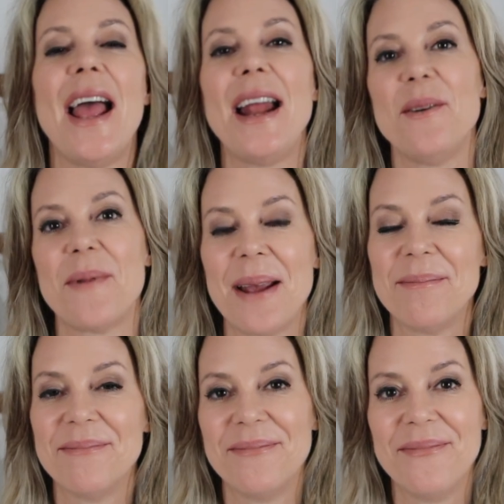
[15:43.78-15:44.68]
Anyway,
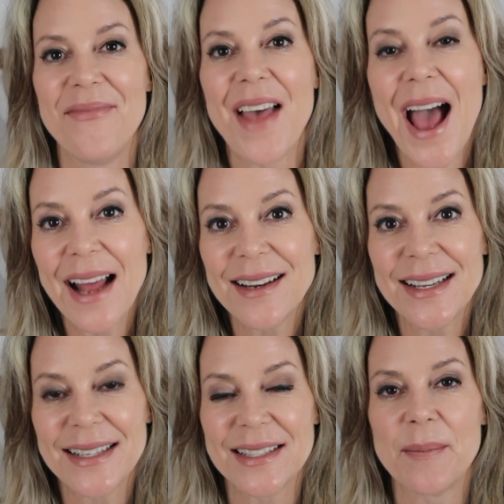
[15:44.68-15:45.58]
that
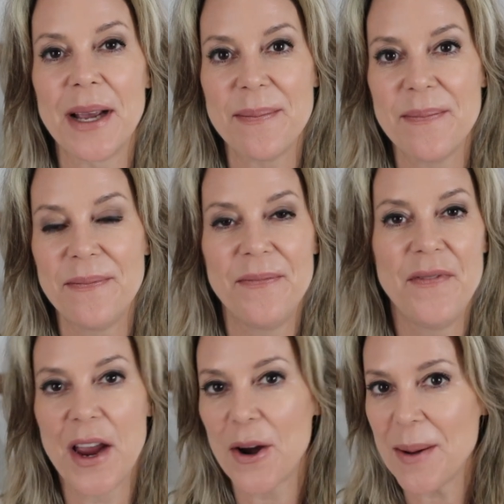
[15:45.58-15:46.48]
is my
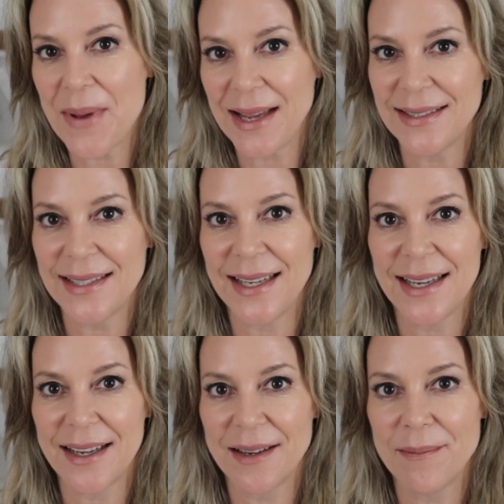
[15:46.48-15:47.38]
very
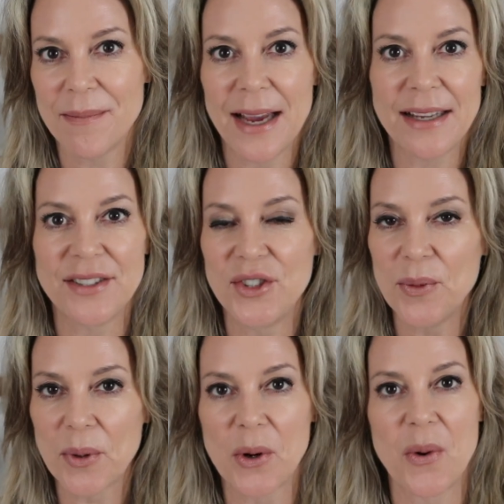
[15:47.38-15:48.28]
basic, my
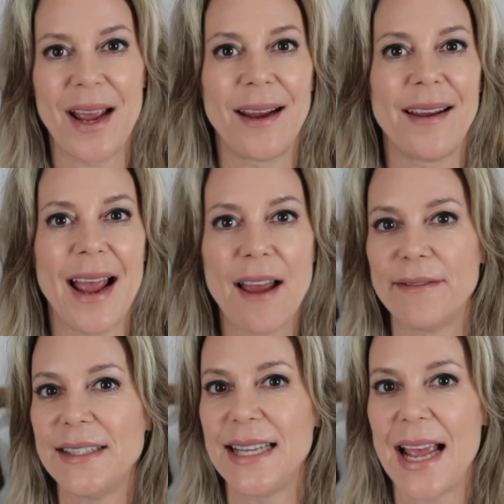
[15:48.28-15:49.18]
super quick,
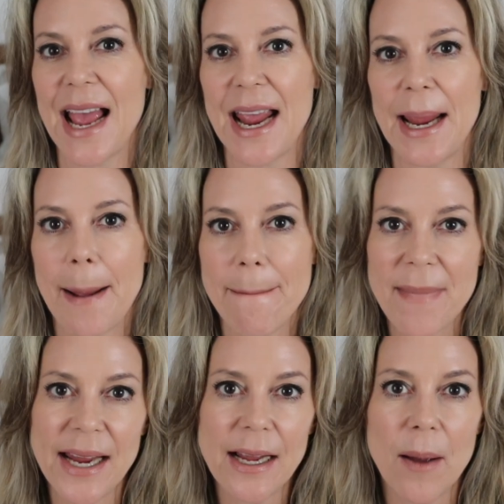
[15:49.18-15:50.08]
everyday
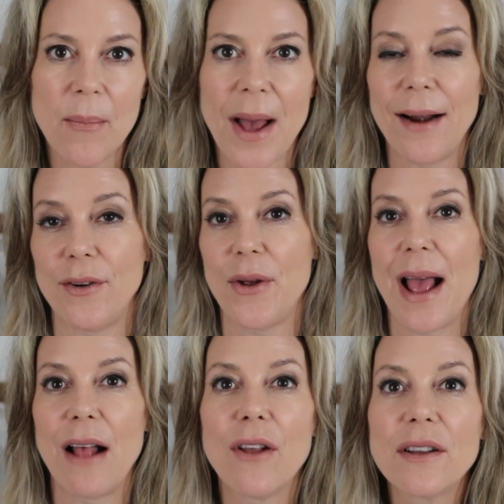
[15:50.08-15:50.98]
makeup. I don't know
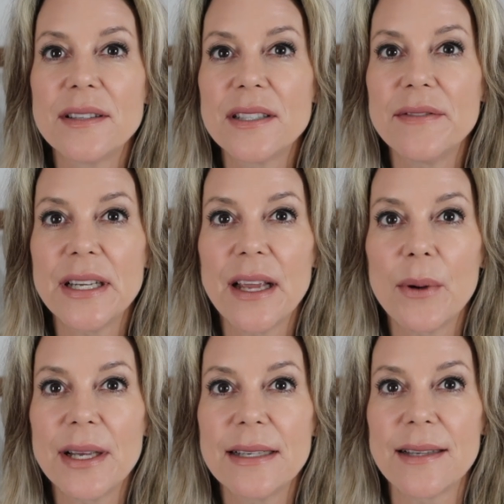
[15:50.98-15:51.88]
how long this
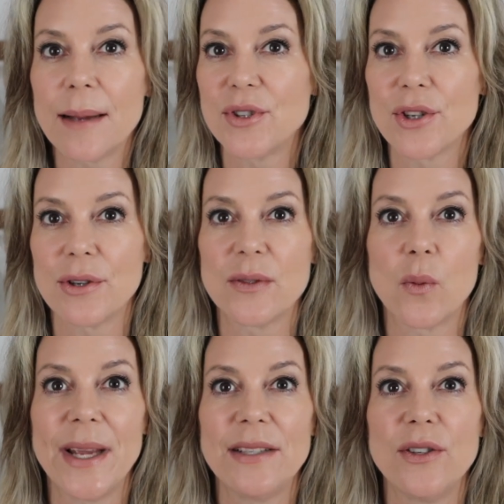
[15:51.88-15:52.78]
video is. I'm sure it's
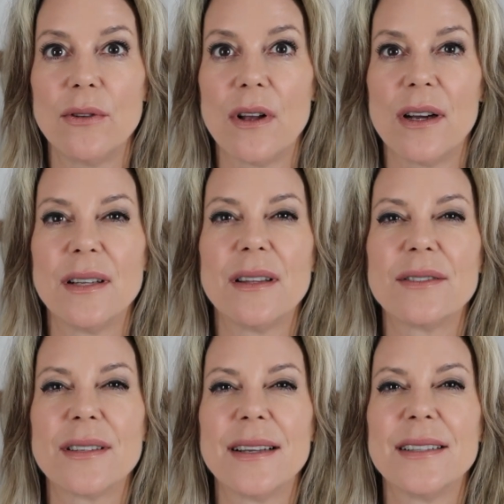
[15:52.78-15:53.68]
way too long. It
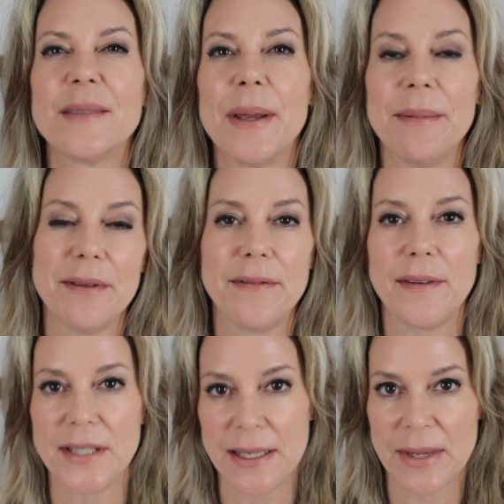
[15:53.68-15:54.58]
looks like it's maybe
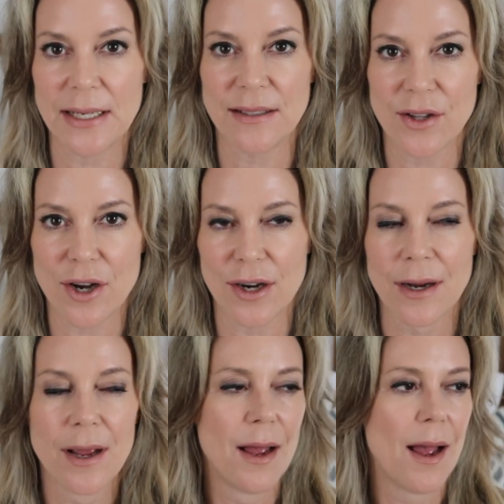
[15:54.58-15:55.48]
15 minutes
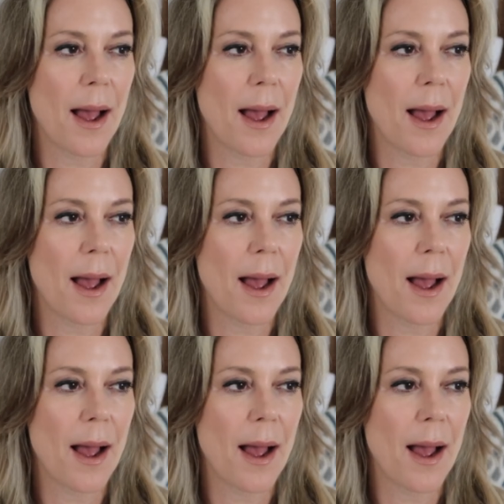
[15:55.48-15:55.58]
long.